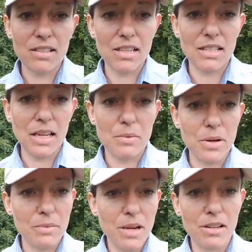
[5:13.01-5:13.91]
Do they take
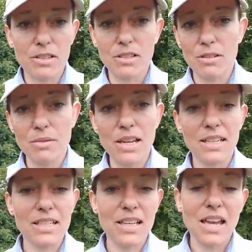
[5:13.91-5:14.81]
1 week or 2
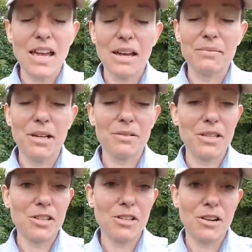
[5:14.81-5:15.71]
weeks? I'm not
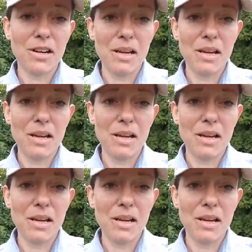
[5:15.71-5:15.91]
really sure,